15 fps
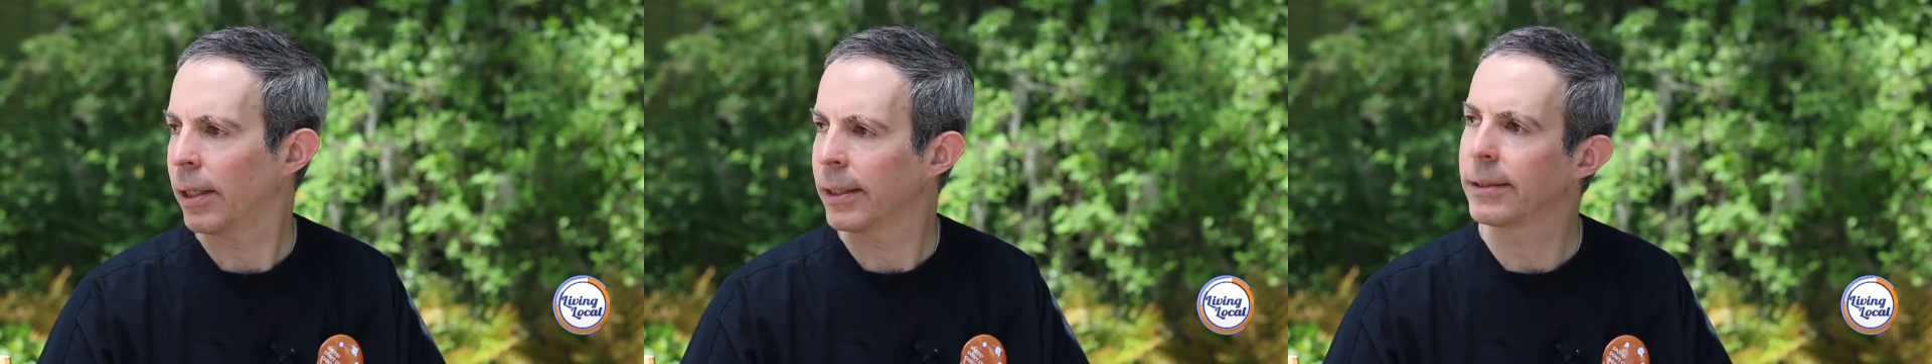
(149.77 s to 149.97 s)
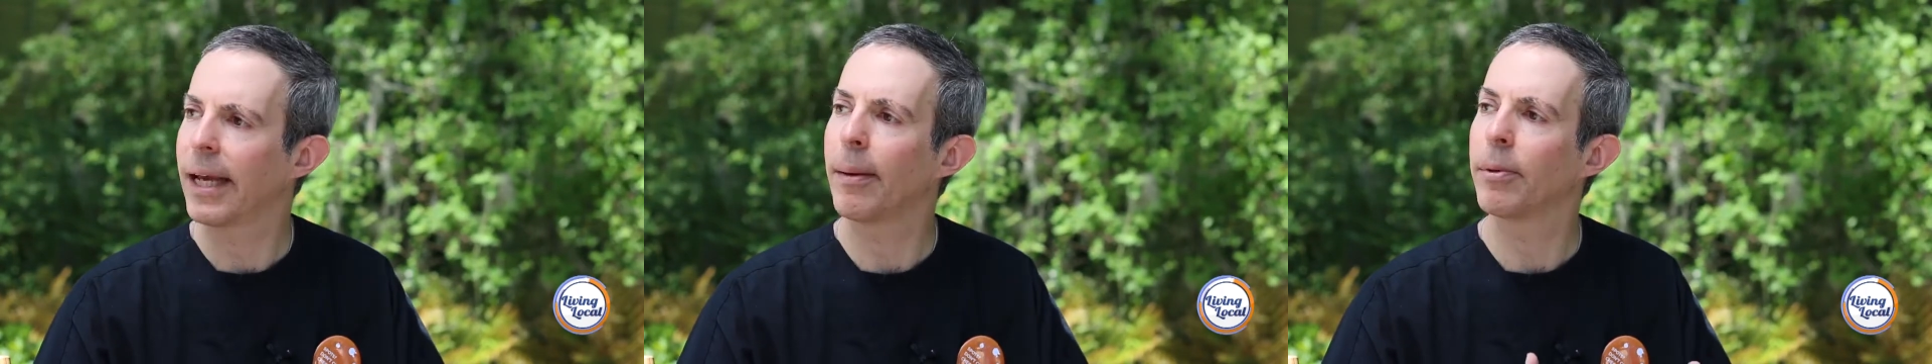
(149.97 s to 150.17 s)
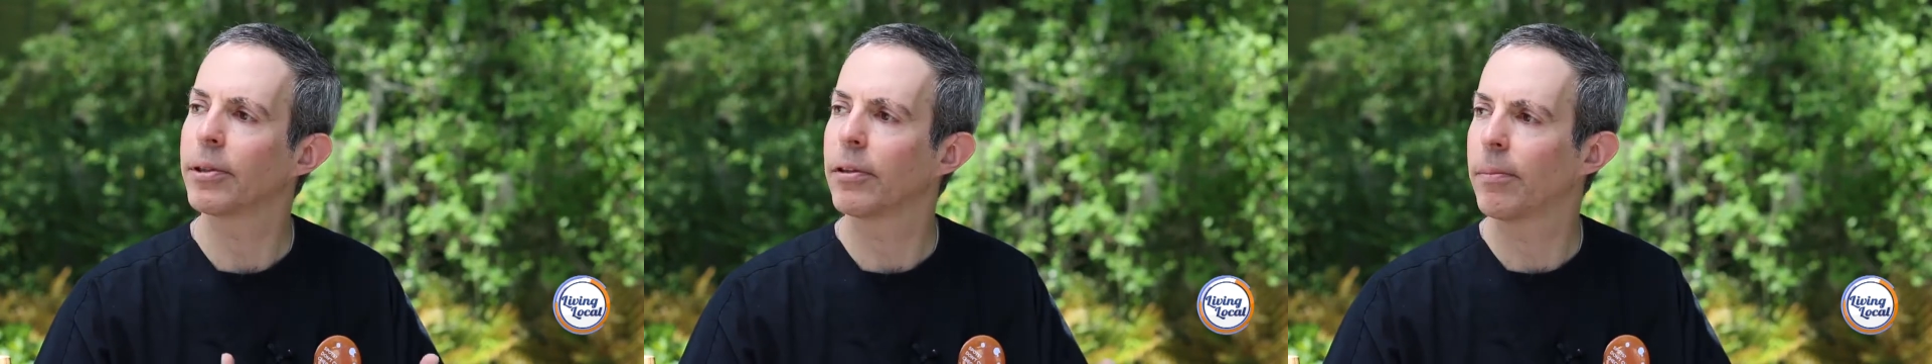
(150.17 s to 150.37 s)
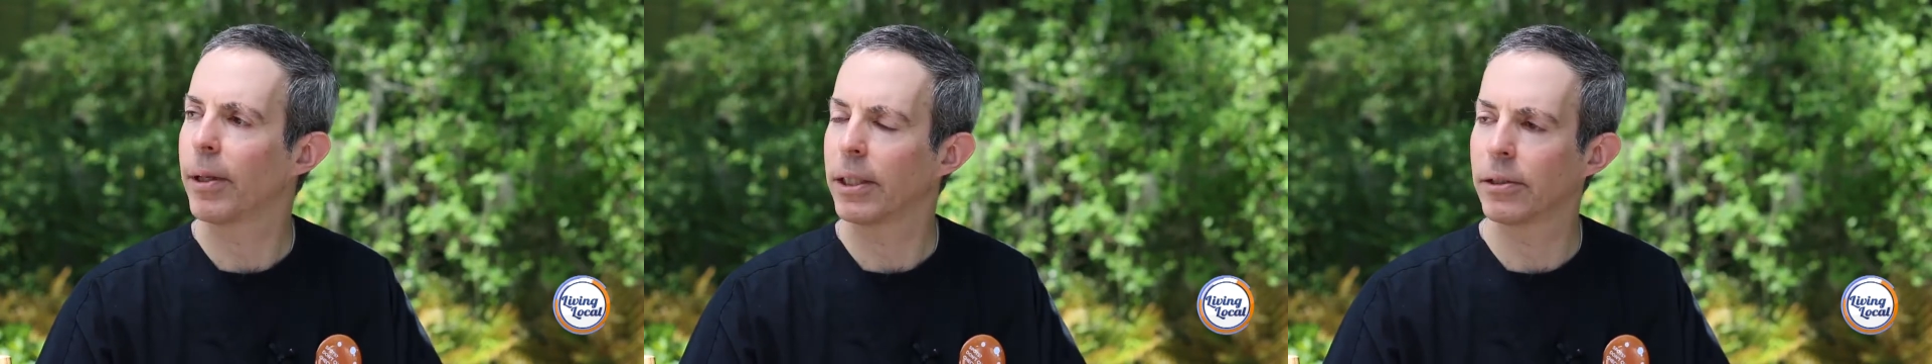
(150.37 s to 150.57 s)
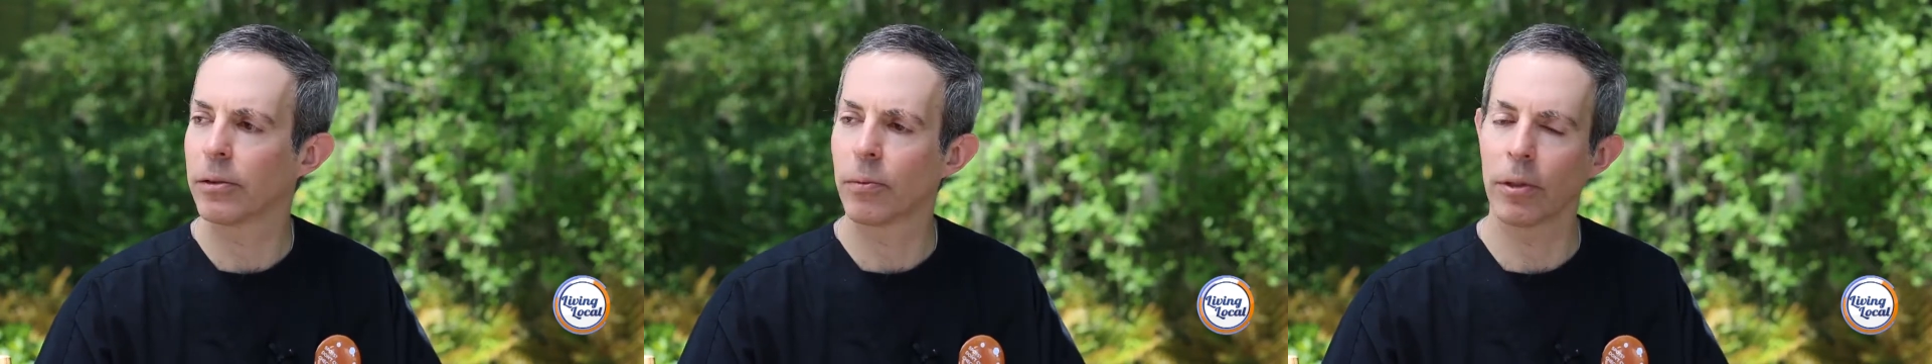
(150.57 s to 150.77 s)
examples of
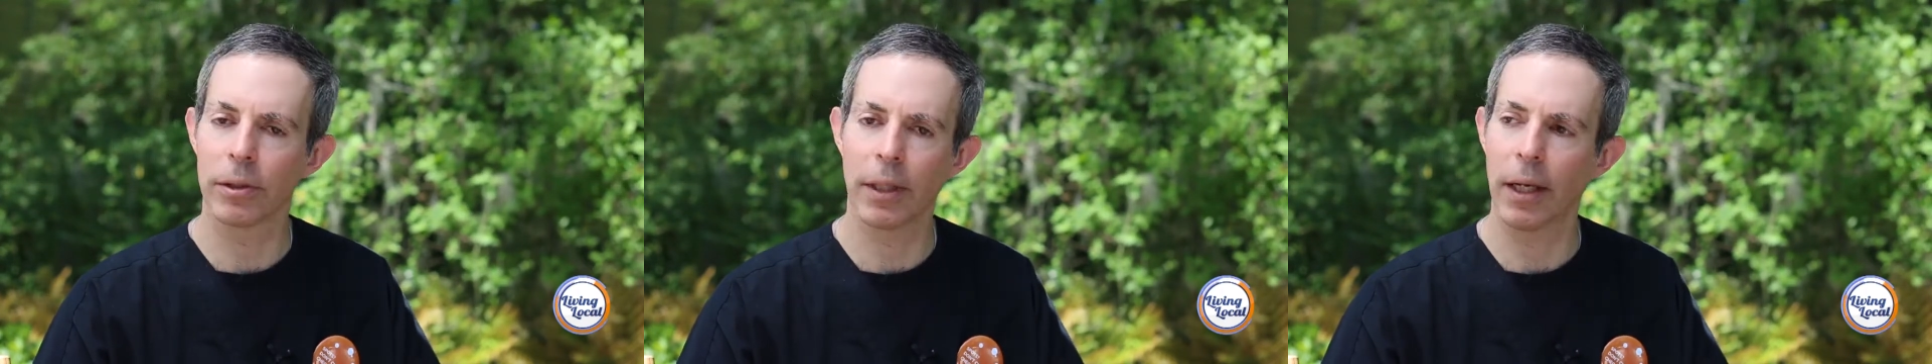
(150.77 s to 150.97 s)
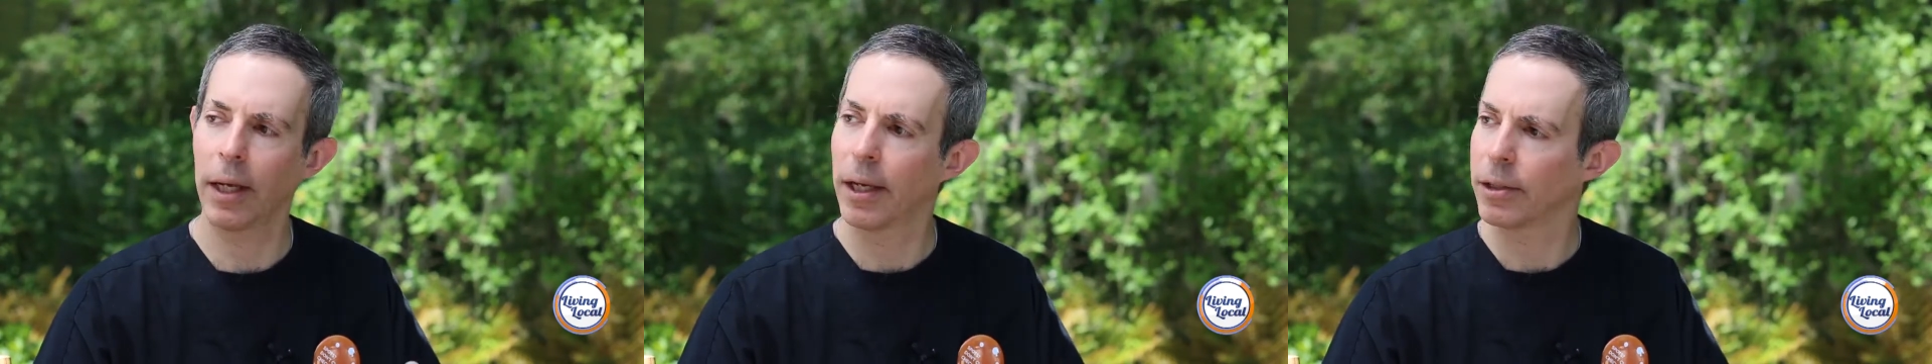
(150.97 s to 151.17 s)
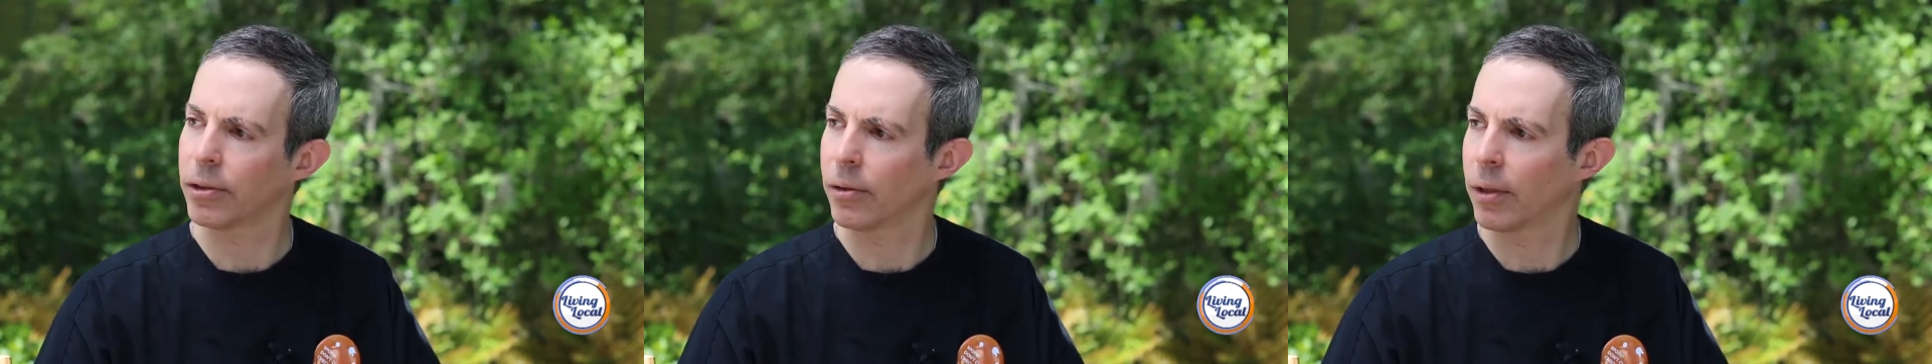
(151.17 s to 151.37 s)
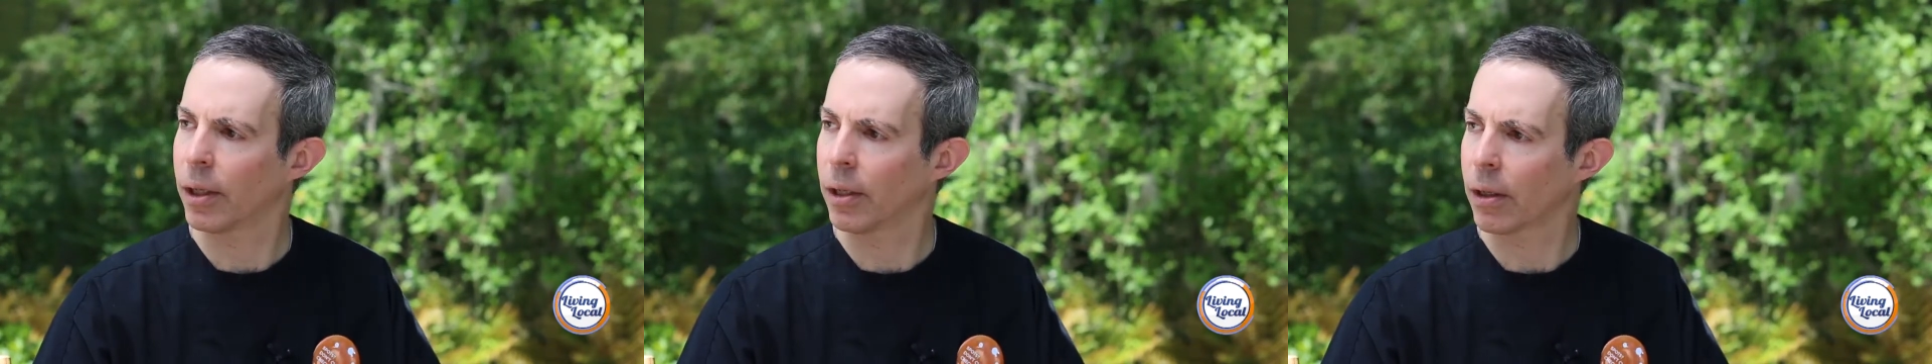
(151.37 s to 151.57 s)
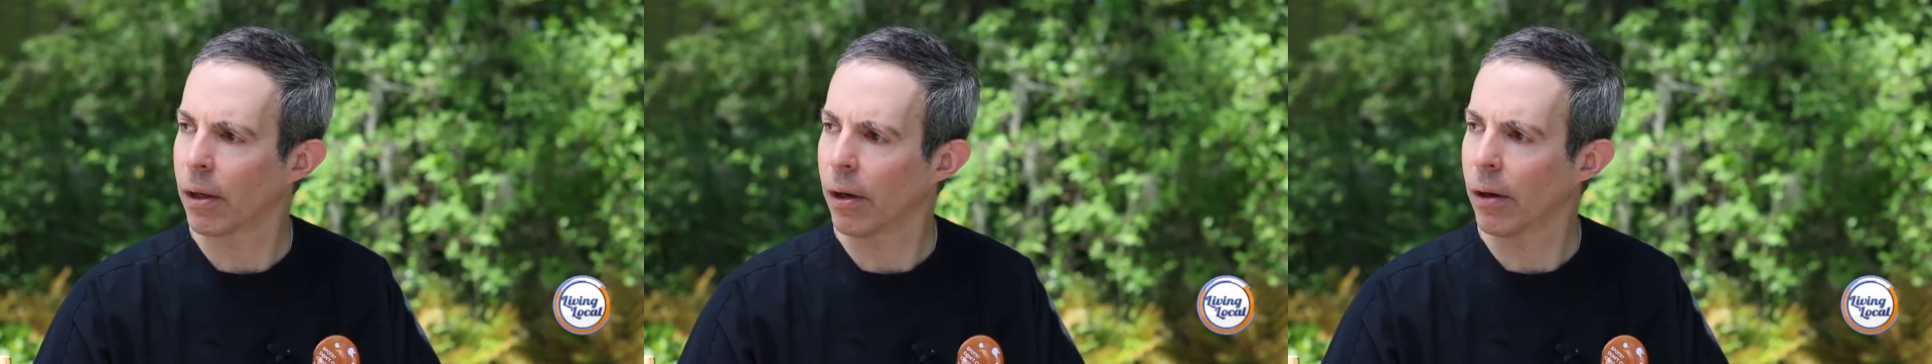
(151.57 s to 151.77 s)
places where skin cancer can
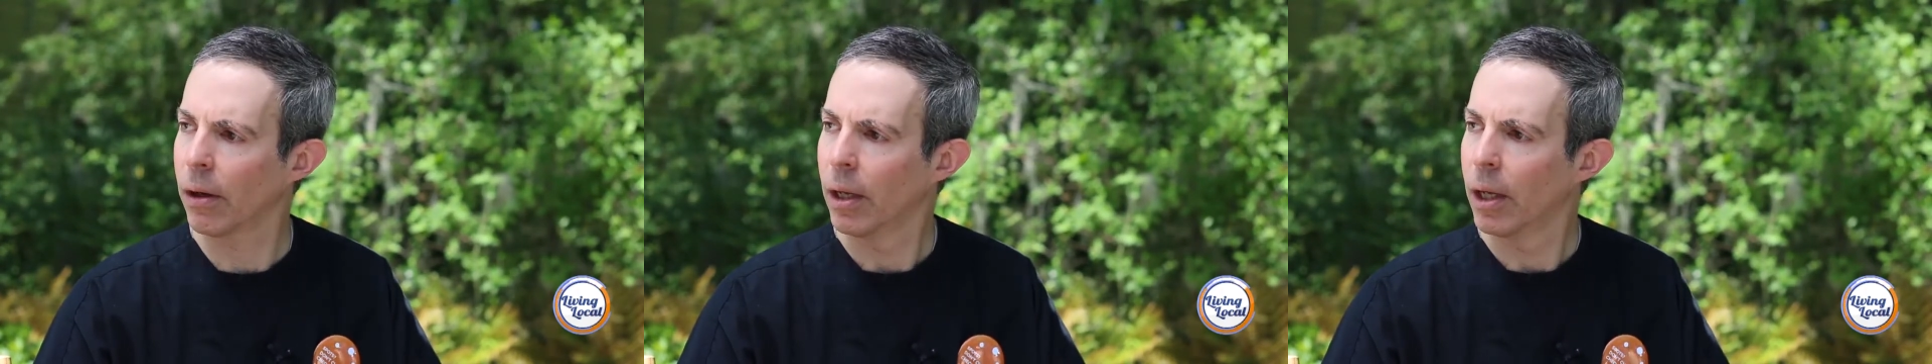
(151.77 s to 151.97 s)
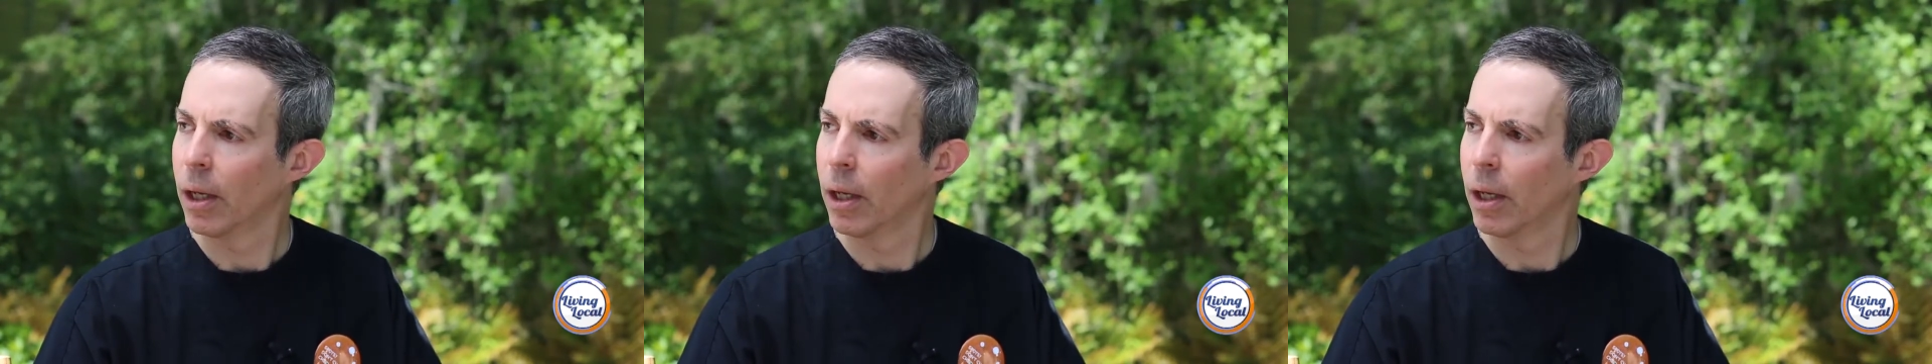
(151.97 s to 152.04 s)
occur,